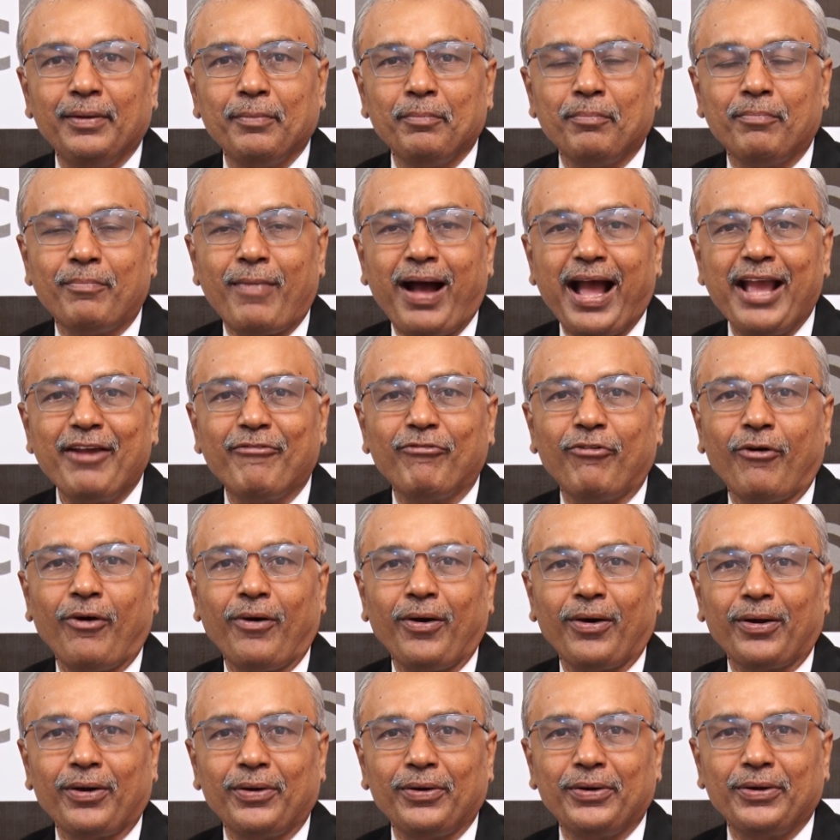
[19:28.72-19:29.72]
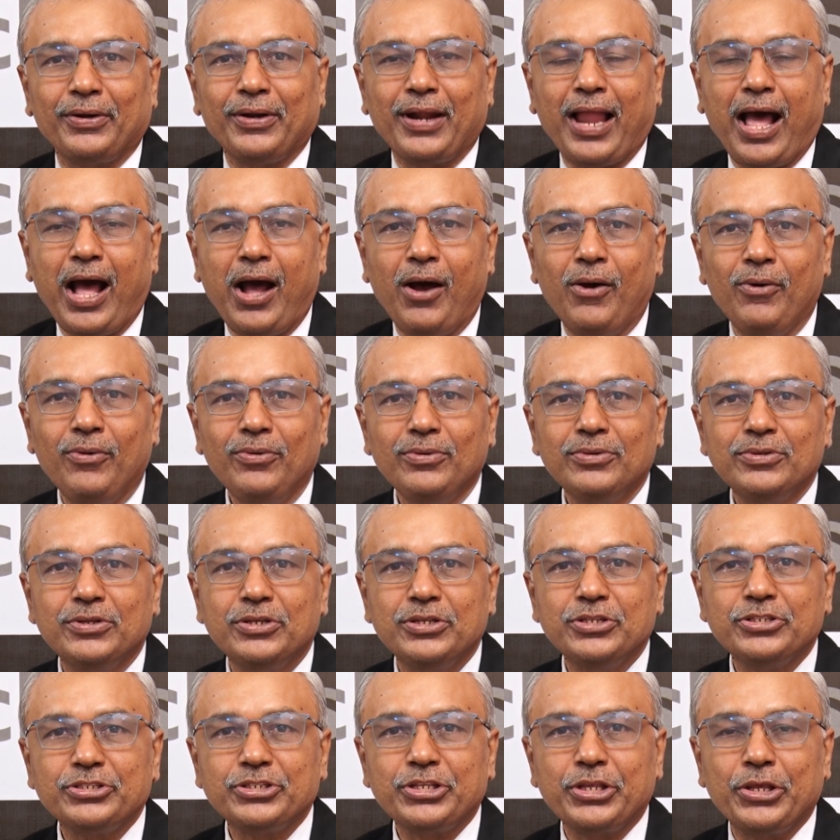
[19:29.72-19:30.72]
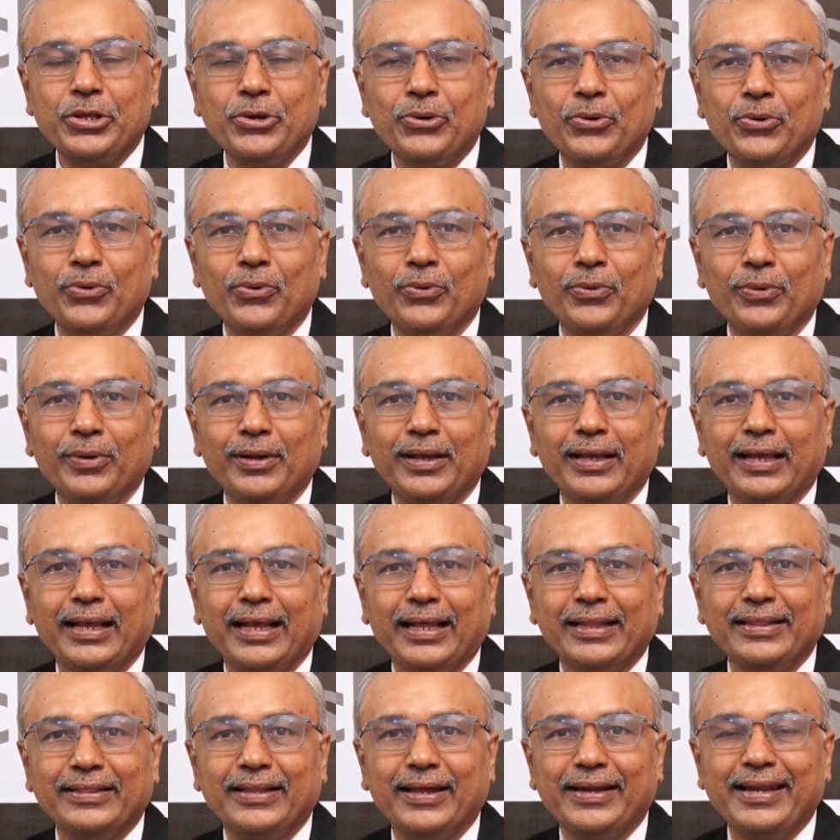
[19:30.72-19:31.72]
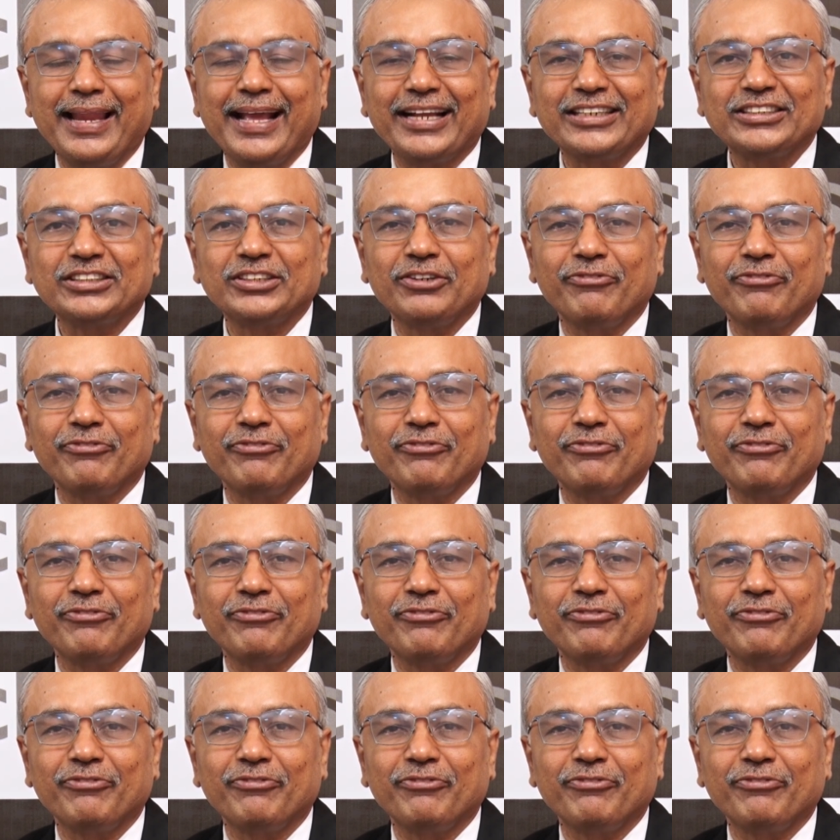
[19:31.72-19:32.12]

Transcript: Bye for now. See you in the next